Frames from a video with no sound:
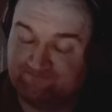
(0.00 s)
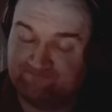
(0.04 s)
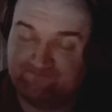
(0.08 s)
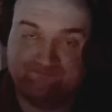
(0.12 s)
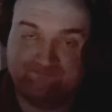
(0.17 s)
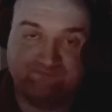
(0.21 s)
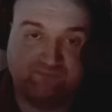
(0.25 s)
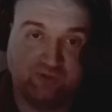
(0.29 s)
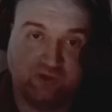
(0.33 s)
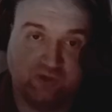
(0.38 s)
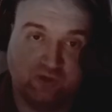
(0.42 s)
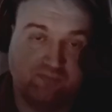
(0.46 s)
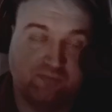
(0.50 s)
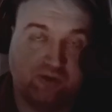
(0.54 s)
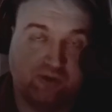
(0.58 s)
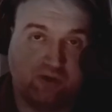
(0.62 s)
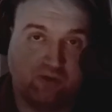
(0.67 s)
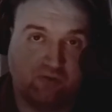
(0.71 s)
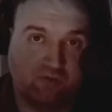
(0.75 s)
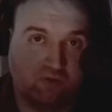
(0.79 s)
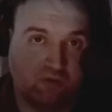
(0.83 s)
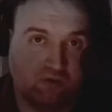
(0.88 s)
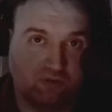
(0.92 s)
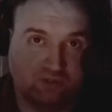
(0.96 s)
you can make
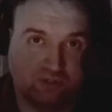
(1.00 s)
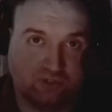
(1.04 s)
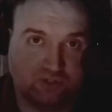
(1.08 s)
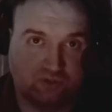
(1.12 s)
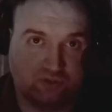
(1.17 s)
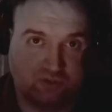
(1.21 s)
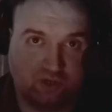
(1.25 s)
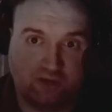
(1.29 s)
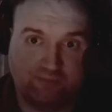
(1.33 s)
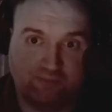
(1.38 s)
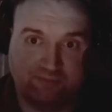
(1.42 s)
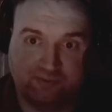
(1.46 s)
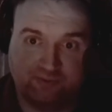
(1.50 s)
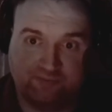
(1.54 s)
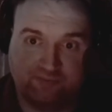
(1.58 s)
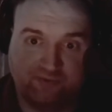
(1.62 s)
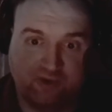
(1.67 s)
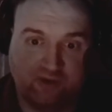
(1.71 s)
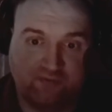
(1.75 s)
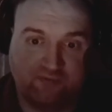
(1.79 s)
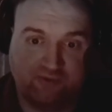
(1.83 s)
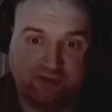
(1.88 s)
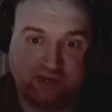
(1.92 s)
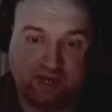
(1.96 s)
your own script. If you
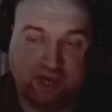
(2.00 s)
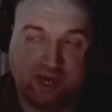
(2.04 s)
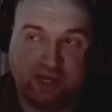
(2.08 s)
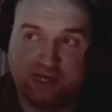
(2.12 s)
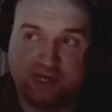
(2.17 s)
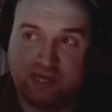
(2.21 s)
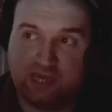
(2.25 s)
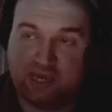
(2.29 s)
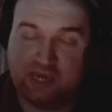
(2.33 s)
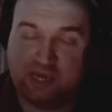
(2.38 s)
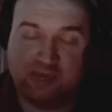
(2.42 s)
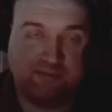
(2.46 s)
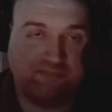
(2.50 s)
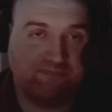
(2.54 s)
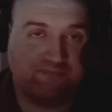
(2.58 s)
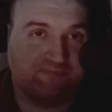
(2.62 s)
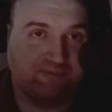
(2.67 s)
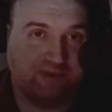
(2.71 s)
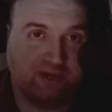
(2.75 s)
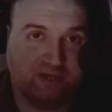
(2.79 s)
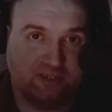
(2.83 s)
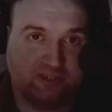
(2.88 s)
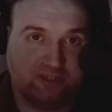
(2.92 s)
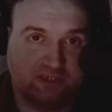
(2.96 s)
have a KDE
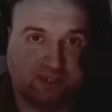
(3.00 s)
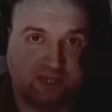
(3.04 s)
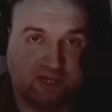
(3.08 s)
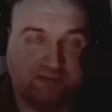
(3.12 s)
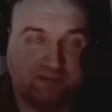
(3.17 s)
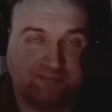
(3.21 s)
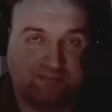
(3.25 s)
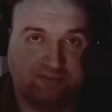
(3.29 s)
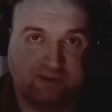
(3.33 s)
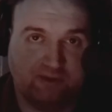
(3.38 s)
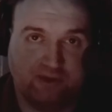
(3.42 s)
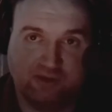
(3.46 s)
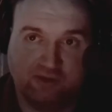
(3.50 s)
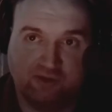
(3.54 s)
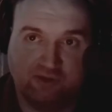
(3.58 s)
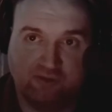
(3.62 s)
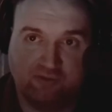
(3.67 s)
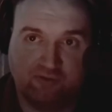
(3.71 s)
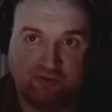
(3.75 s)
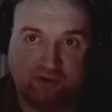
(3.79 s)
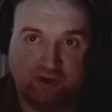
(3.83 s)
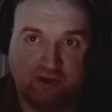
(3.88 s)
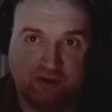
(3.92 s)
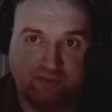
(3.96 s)
desktop and you
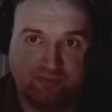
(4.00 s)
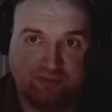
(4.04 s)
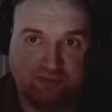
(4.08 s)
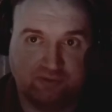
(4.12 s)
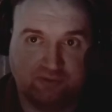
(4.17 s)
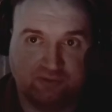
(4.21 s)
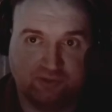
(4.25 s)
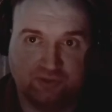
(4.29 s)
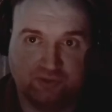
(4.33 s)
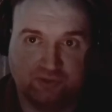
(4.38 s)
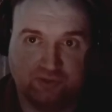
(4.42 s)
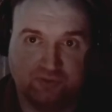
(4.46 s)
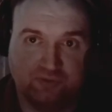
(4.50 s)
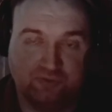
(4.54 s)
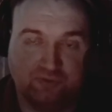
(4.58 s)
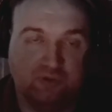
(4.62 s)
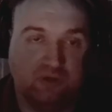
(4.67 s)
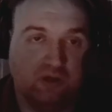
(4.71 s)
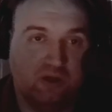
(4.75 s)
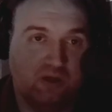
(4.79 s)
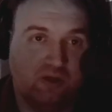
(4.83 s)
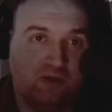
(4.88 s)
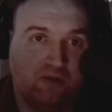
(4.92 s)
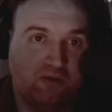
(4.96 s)
are able to
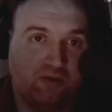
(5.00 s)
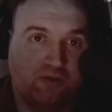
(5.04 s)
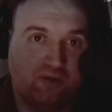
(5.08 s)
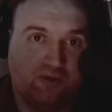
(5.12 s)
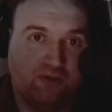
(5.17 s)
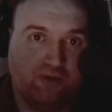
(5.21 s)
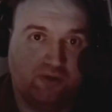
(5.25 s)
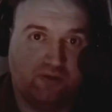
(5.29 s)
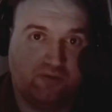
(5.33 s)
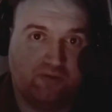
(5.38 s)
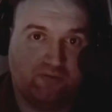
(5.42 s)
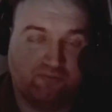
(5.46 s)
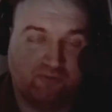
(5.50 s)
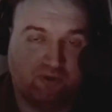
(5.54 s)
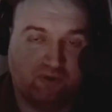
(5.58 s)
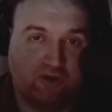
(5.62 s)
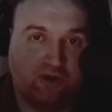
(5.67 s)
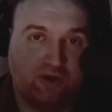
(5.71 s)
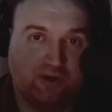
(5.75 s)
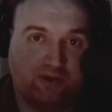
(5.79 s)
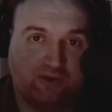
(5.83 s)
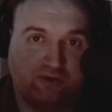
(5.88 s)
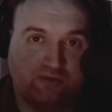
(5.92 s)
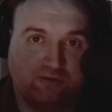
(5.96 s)

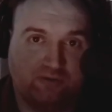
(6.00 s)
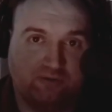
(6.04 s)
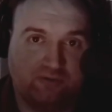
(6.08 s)
run